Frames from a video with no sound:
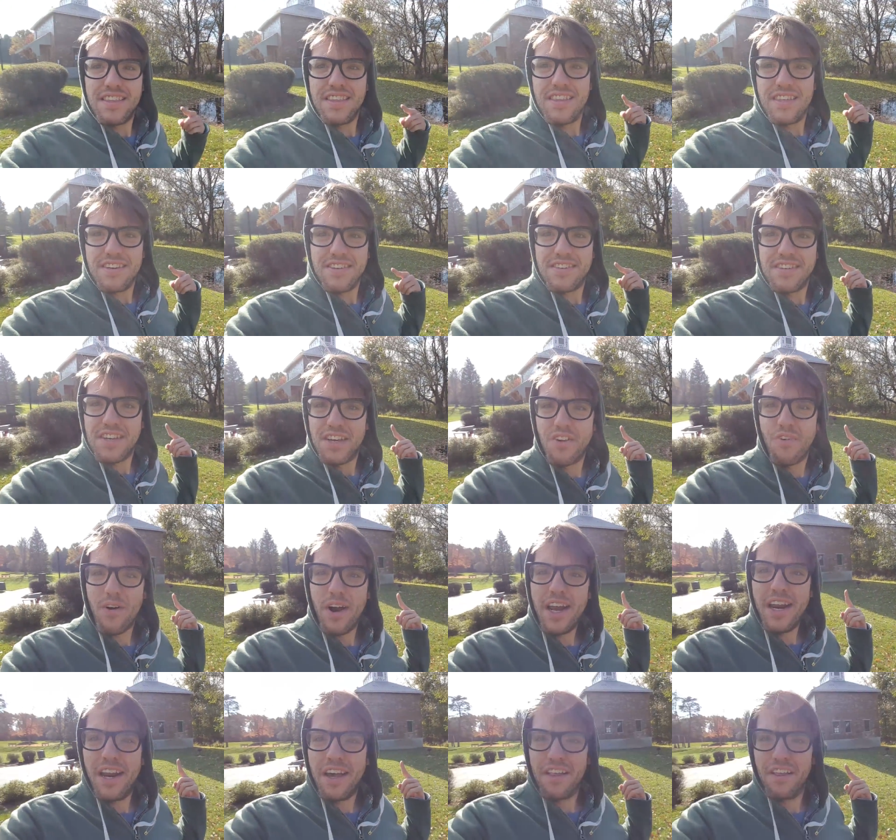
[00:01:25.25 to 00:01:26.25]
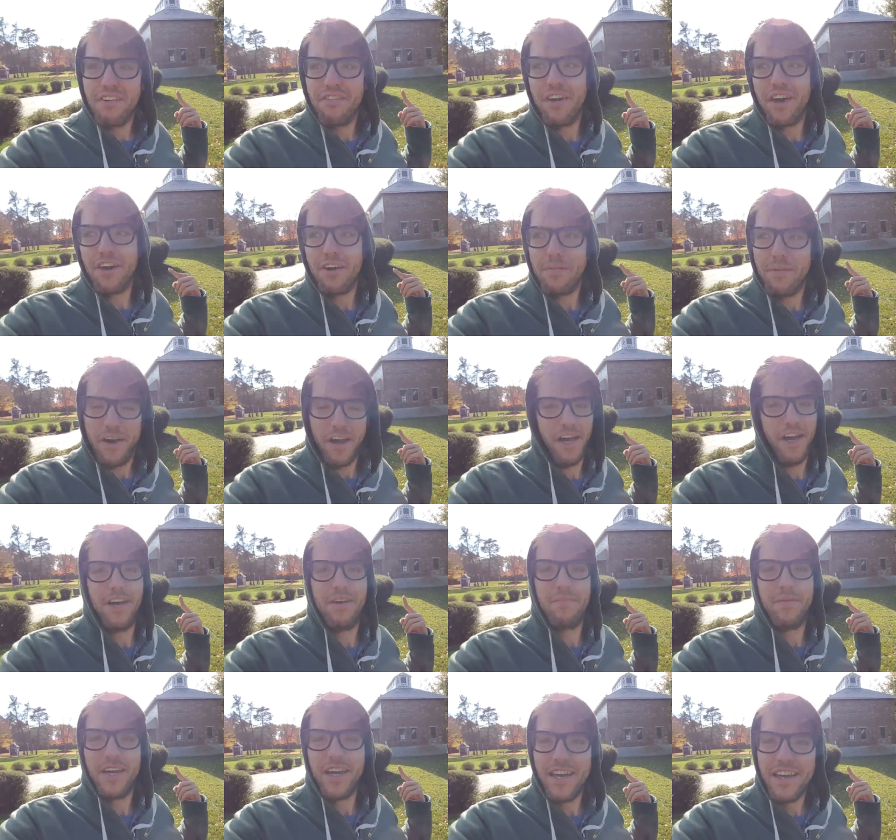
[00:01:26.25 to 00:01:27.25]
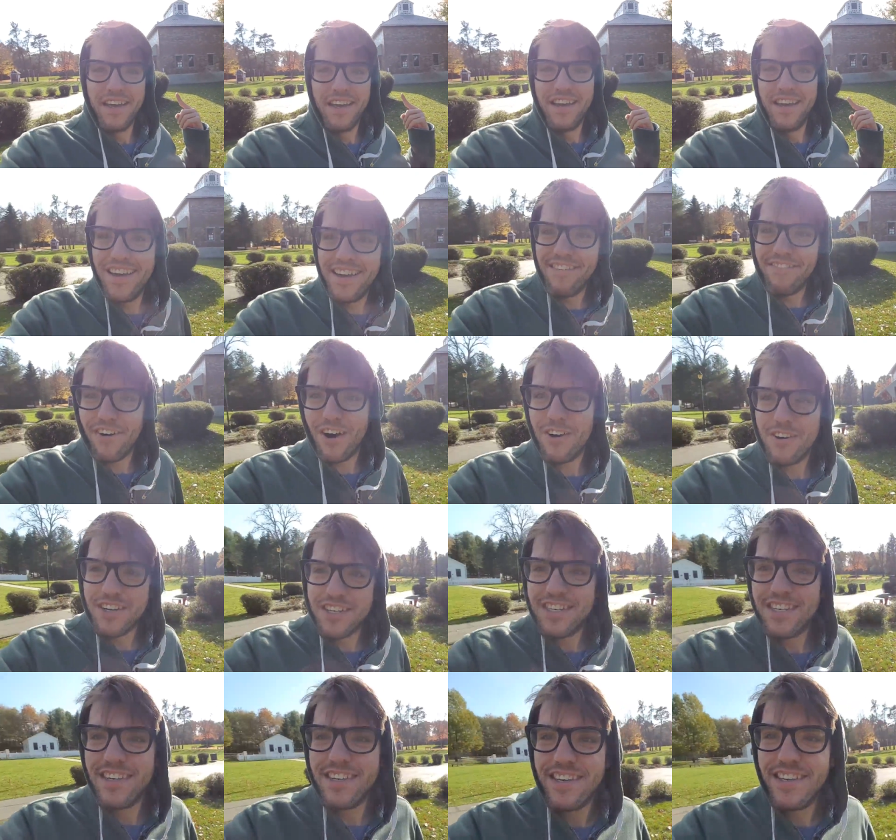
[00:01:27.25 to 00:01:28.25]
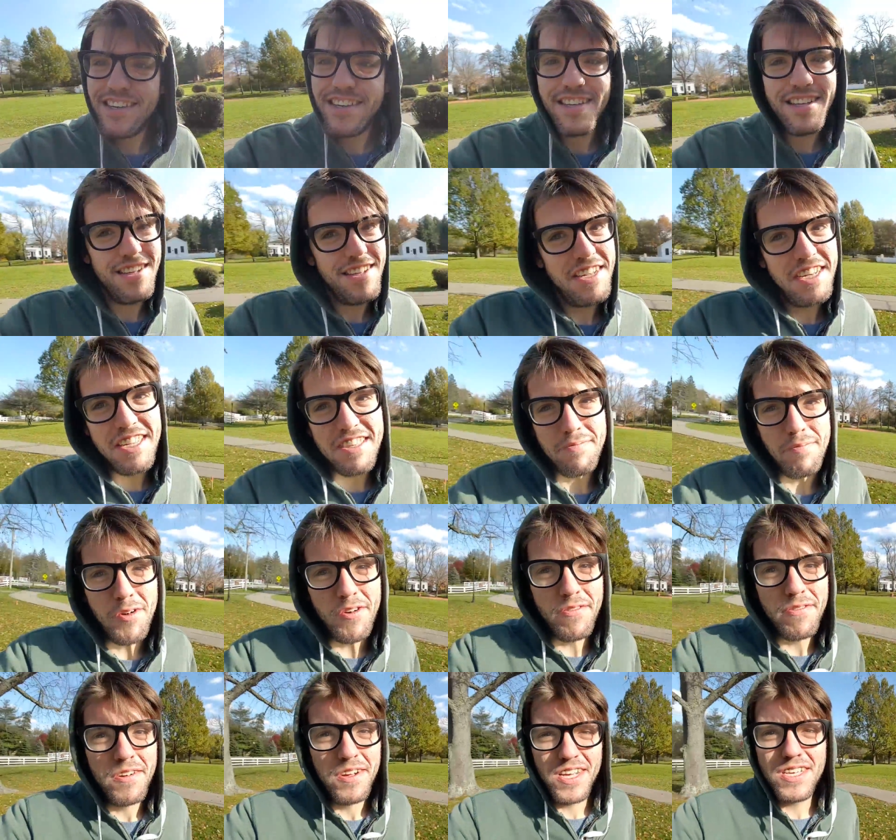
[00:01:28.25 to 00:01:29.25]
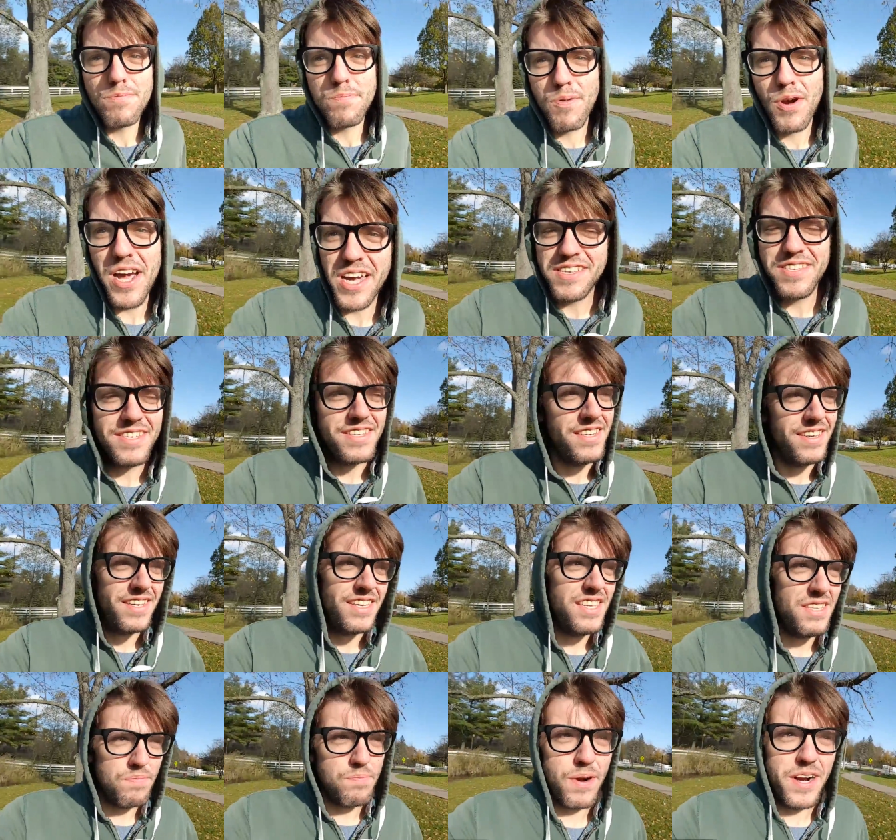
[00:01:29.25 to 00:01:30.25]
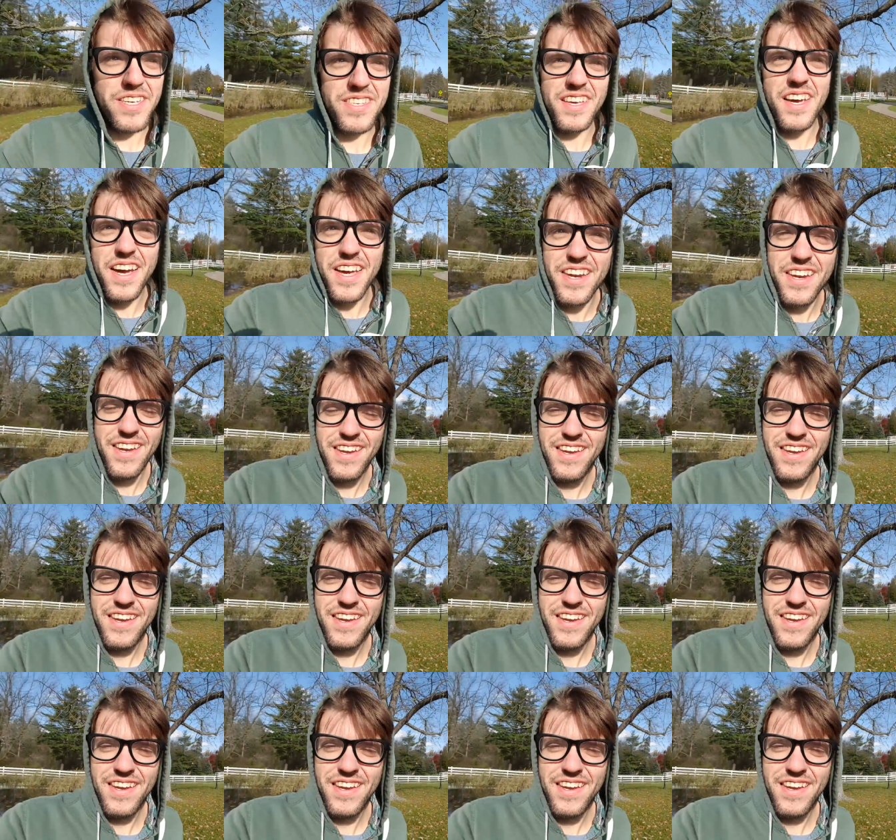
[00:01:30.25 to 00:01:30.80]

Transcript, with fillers: there's a grain elevator behind me. Folks, let's move, let's press on.